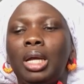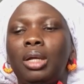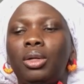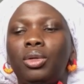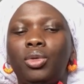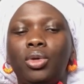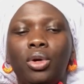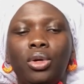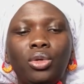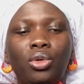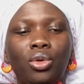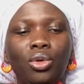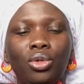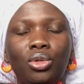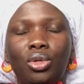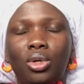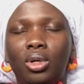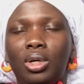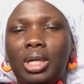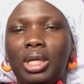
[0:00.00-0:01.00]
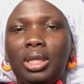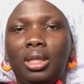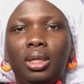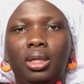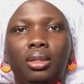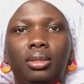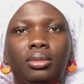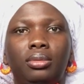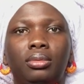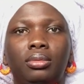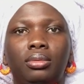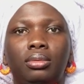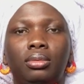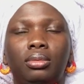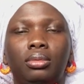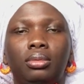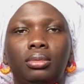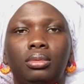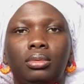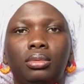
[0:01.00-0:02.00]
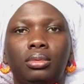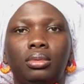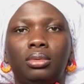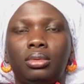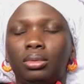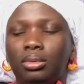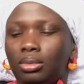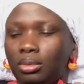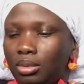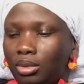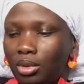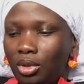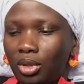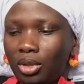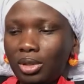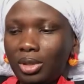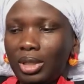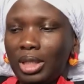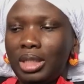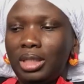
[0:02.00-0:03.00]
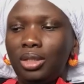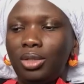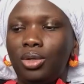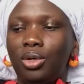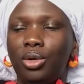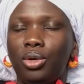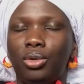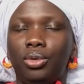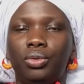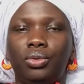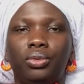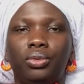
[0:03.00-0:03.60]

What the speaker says: Don't control nothing. Just let it go.